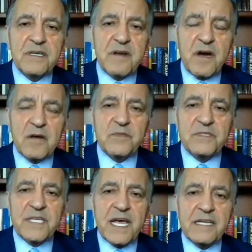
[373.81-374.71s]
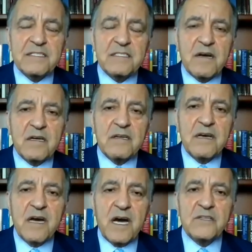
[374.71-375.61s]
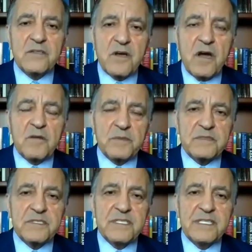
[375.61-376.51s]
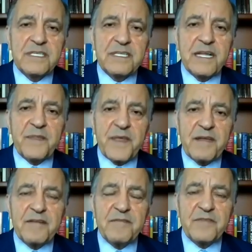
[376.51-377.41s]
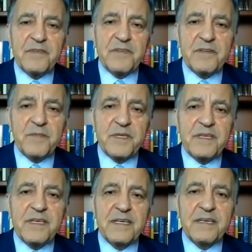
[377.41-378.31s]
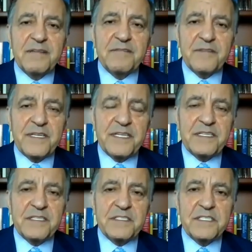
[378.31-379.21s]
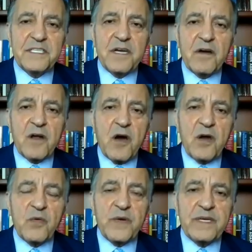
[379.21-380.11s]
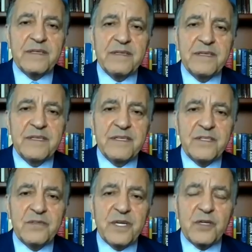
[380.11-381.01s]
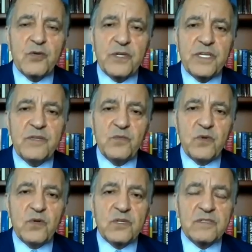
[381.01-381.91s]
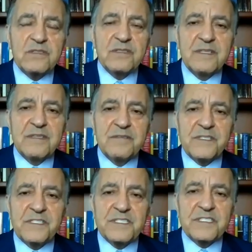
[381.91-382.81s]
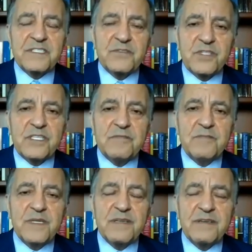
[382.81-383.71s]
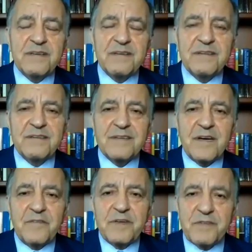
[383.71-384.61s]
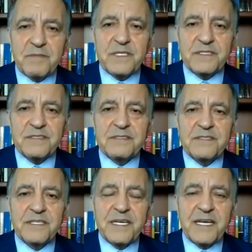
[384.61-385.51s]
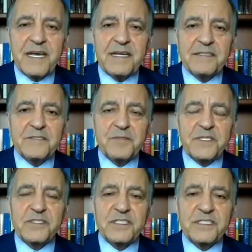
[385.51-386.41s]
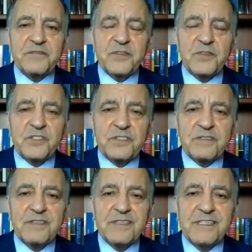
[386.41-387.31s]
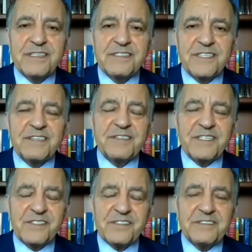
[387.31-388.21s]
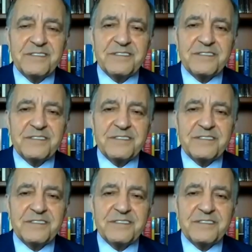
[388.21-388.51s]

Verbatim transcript: carbon tax on hydrocarbons. And then we will be very easily on our way to a green world, which is the dream of everybody, and especially the future generation.